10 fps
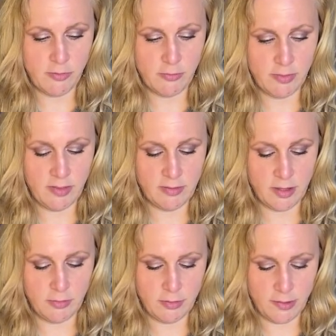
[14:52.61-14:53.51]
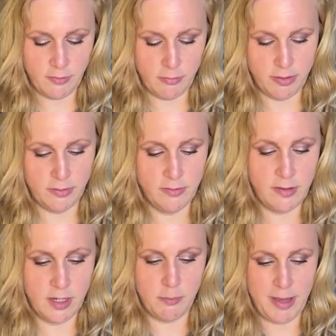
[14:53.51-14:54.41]
doing these $100 bills
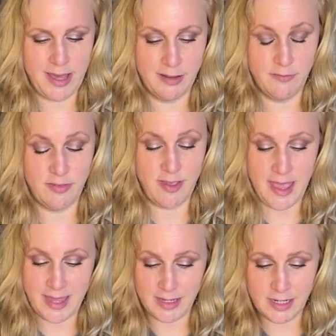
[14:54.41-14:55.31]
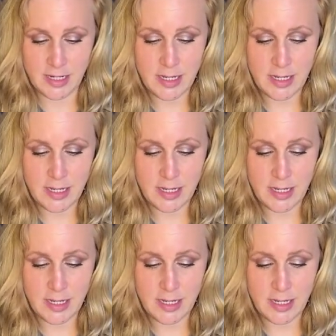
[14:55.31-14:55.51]
in a pack of 10,